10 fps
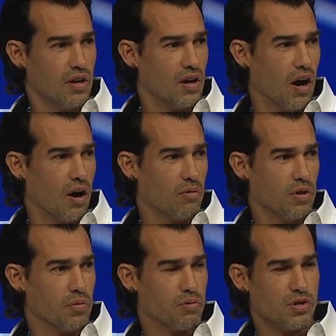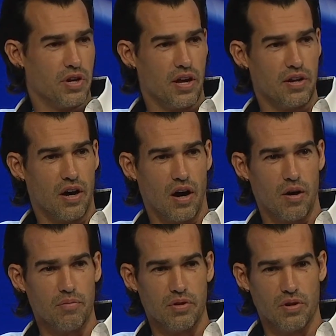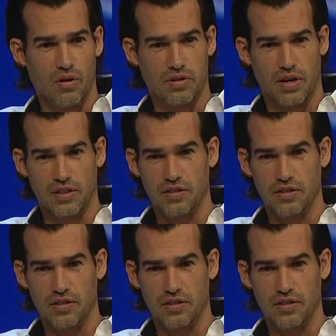Really appreciate you all taking